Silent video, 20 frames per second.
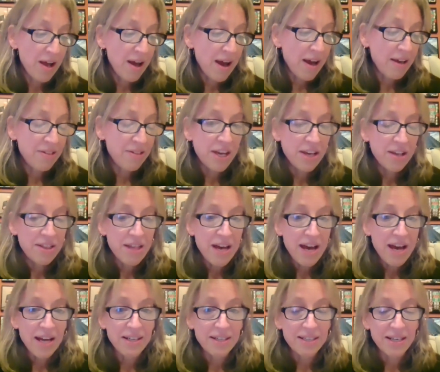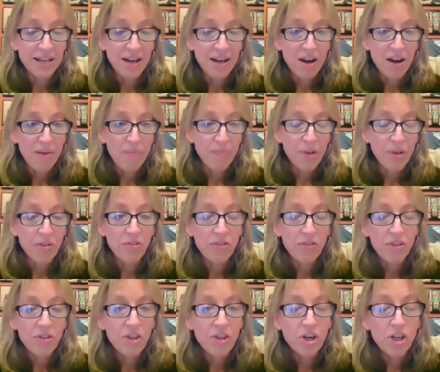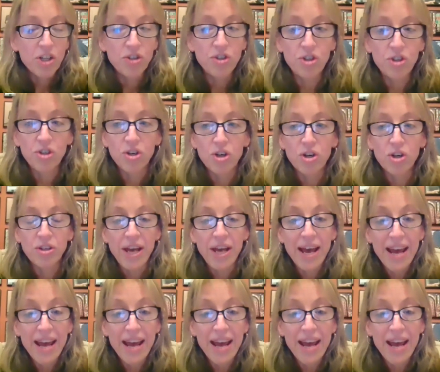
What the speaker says: I think that the concern, the